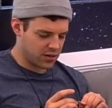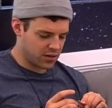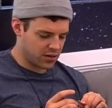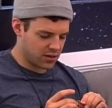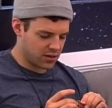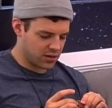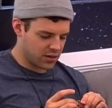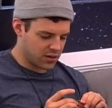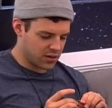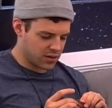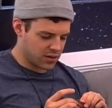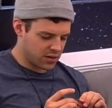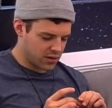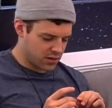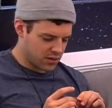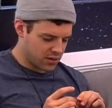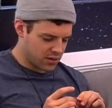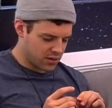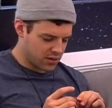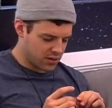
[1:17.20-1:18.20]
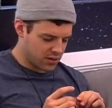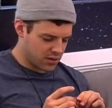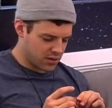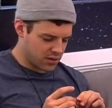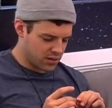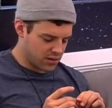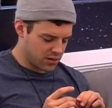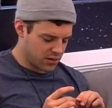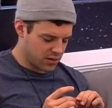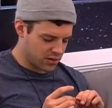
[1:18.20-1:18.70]

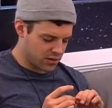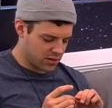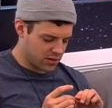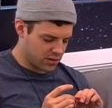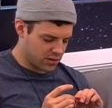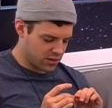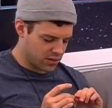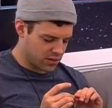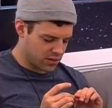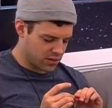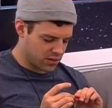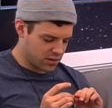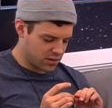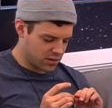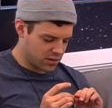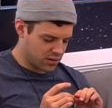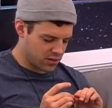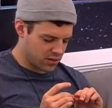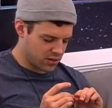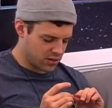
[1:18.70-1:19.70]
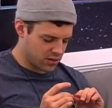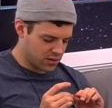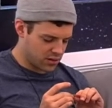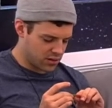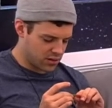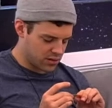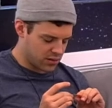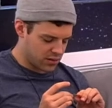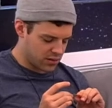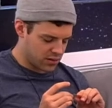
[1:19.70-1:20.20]

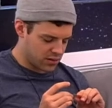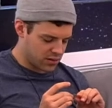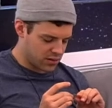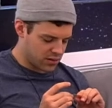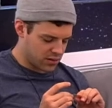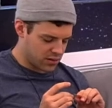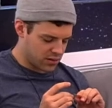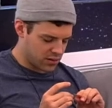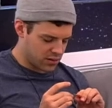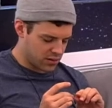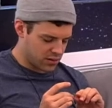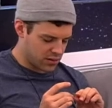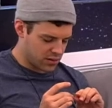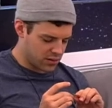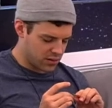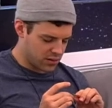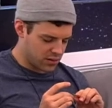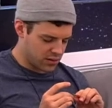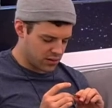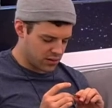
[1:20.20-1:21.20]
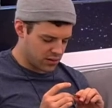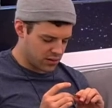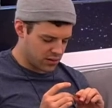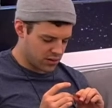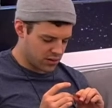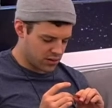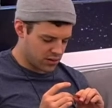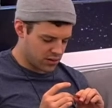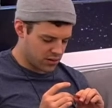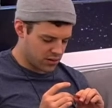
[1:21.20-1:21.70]

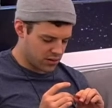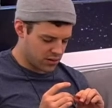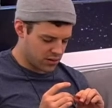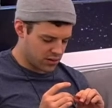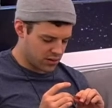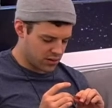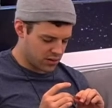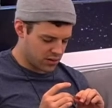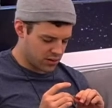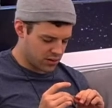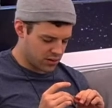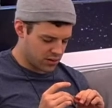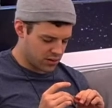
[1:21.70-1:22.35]
(no one is talking)